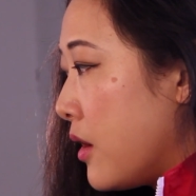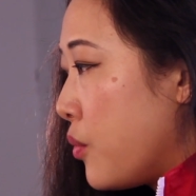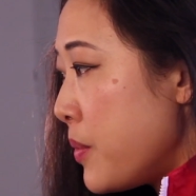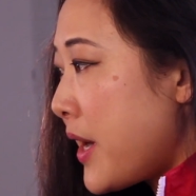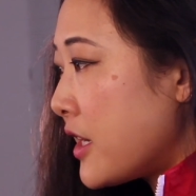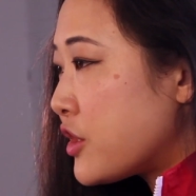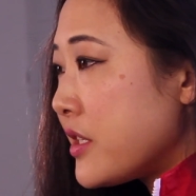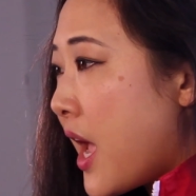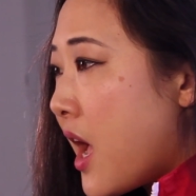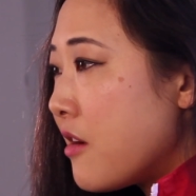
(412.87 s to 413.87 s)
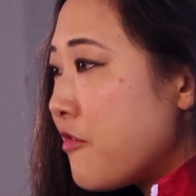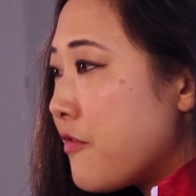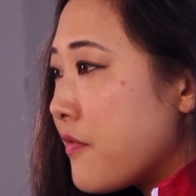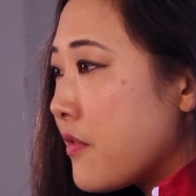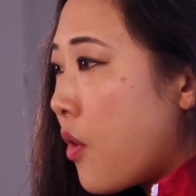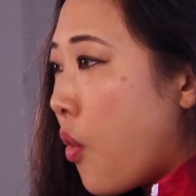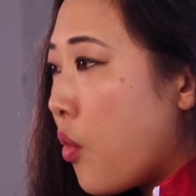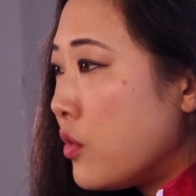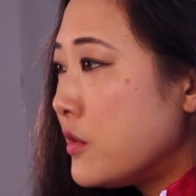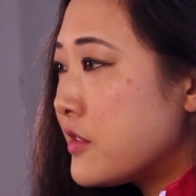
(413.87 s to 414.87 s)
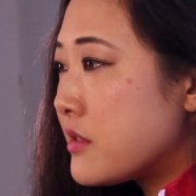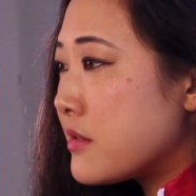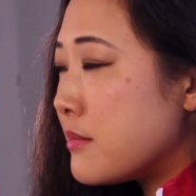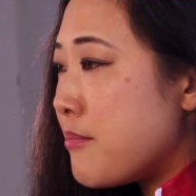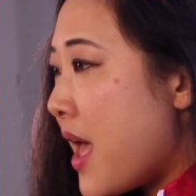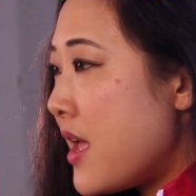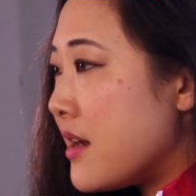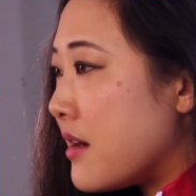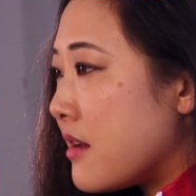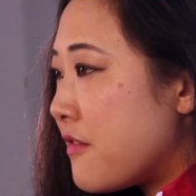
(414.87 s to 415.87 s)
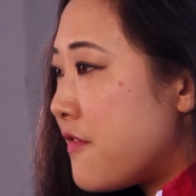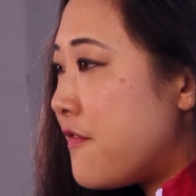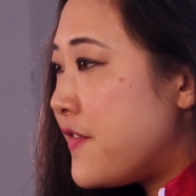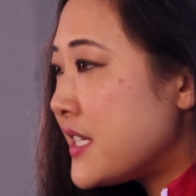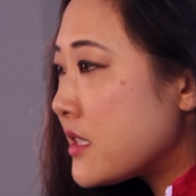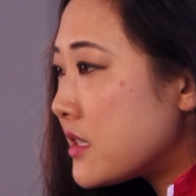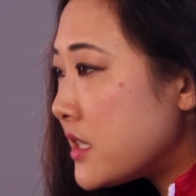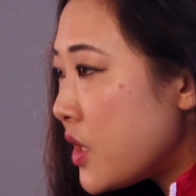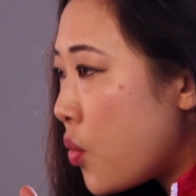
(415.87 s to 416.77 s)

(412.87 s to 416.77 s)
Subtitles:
we would actually have old men physically